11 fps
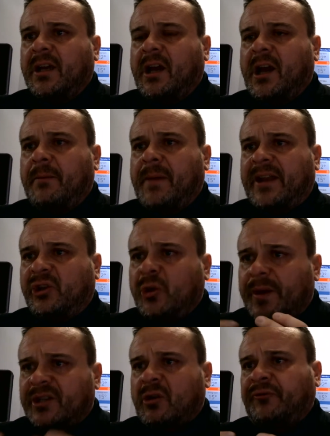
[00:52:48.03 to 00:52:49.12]
um, and
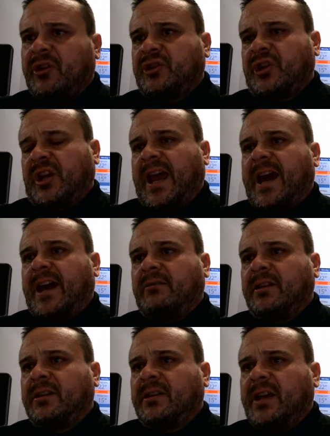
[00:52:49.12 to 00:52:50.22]
do it as often as you can
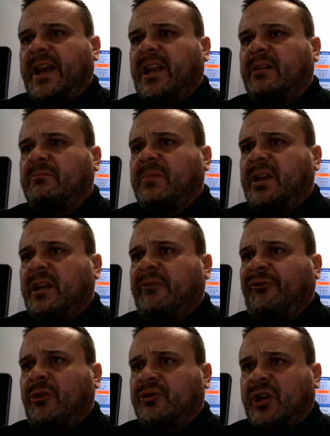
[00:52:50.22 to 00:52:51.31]
and then in the
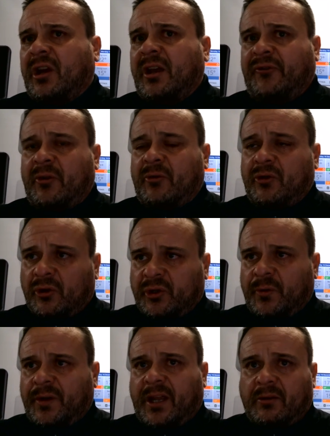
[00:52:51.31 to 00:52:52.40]
future, if you're not
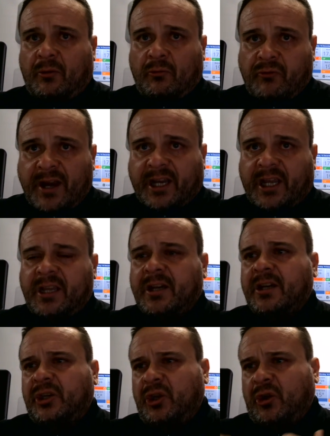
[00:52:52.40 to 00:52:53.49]
doing it already,
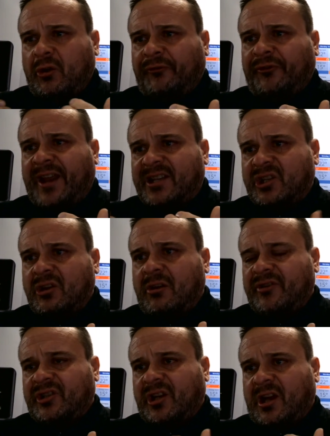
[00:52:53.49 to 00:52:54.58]
you can offer that
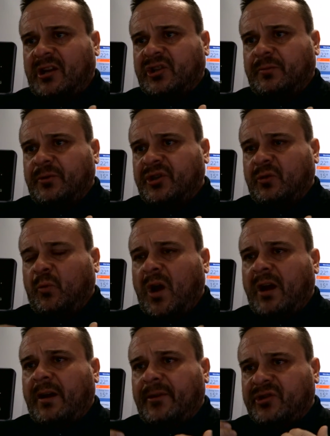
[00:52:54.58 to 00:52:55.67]
service to customers to
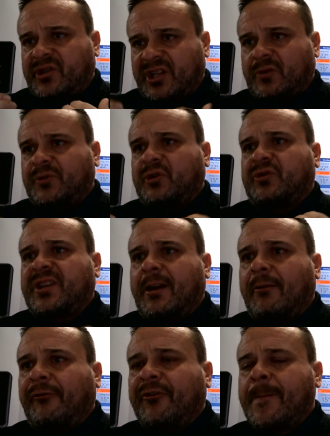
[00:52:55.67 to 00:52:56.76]
wire up those systems
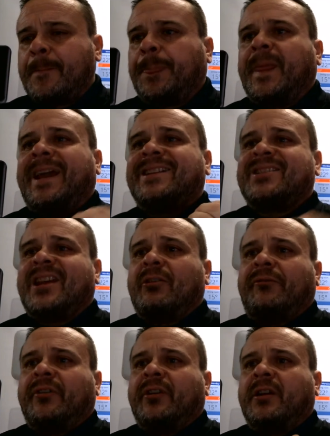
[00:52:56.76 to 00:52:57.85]
yourself instead
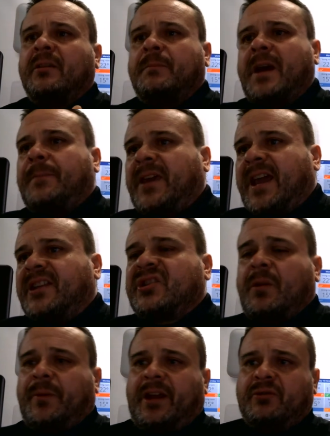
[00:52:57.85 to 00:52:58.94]
of maybe getting
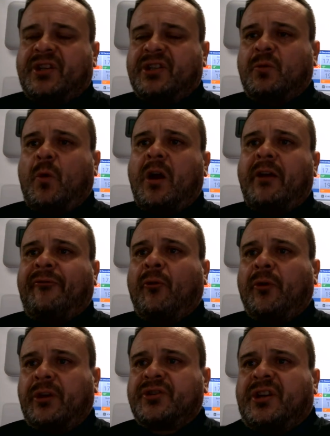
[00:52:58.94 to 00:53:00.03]
someone else in to wire it
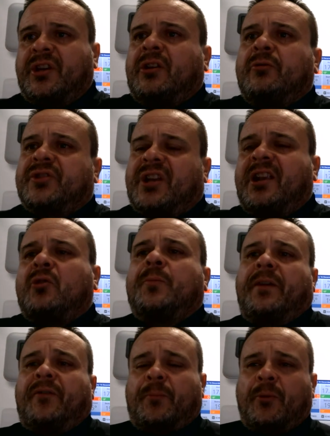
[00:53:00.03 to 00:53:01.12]
for you. So you're losing a little
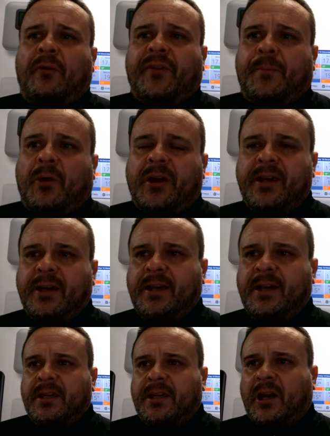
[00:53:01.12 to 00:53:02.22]
bit of your profit by,
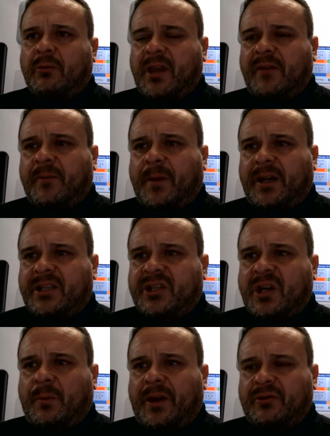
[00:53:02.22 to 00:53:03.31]
you know, giving money to
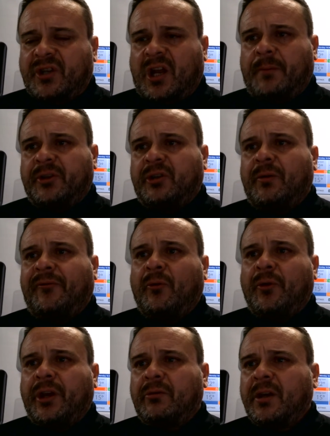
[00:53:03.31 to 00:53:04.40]
someone else to come and do it
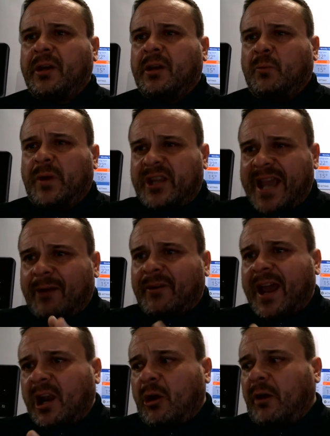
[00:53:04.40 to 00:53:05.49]
for you. We would now
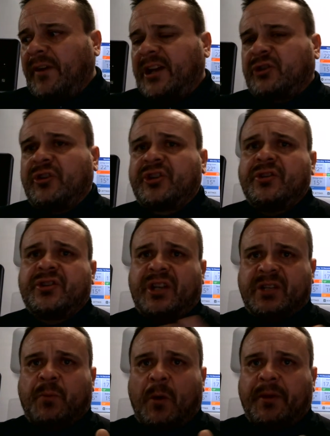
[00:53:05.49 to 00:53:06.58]
get a lot of electricians, and
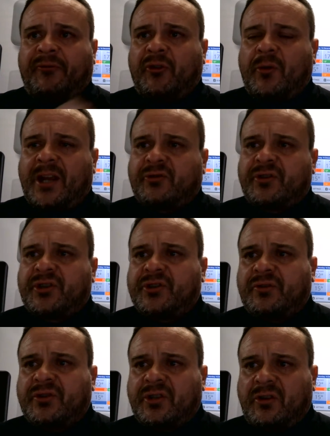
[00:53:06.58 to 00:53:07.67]
there's probably a few electricians
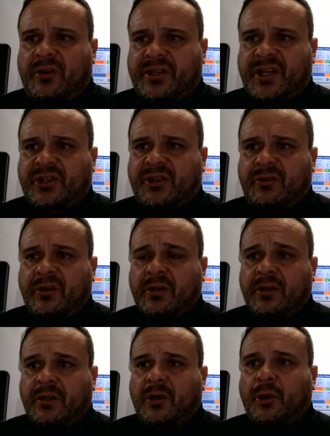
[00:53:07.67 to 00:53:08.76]
on tonight's session
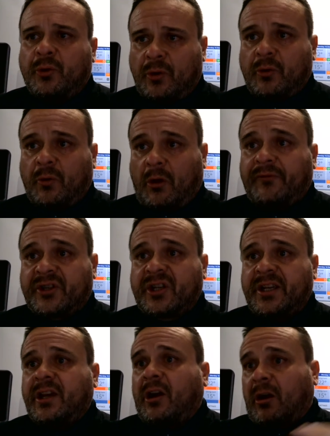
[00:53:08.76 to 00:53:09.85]
who, who
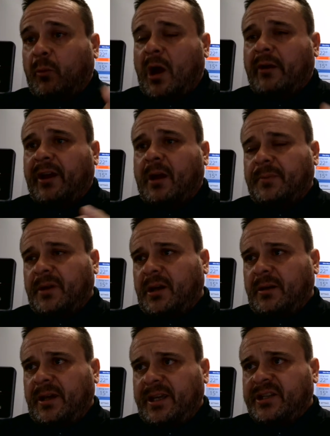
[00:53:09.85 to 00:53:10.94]
obviously are wiring up
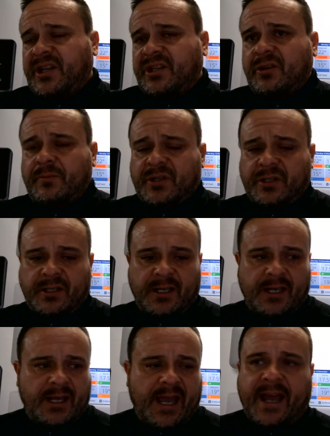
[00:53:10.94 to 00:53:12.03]
uh, heating systems.
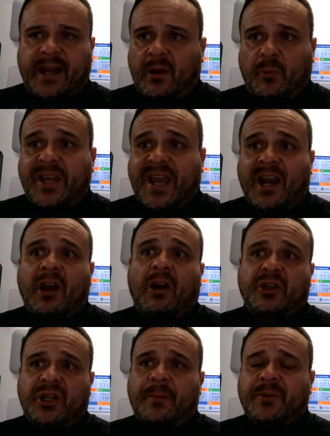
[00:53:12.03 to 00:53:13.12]
And, and we get
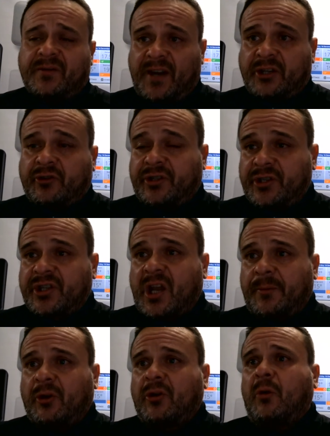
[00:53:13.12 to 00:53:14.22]
large numbers of electricians
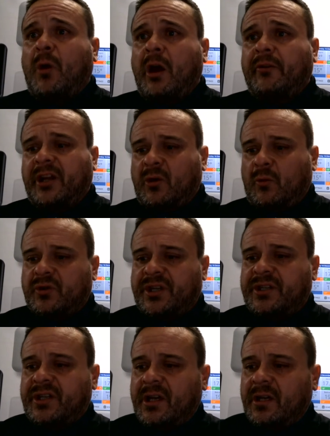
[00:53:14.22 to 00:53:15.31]
coming on our wiring
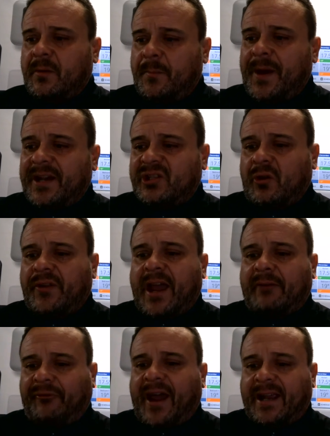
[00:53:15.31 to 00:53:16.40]
courses based on
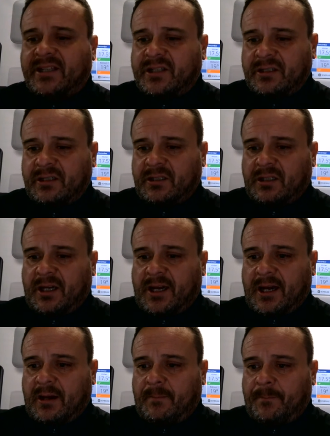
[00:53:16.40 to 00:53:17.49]
that fact.
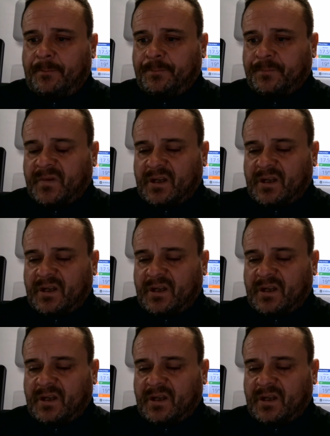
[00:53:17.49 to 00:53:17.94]
Um,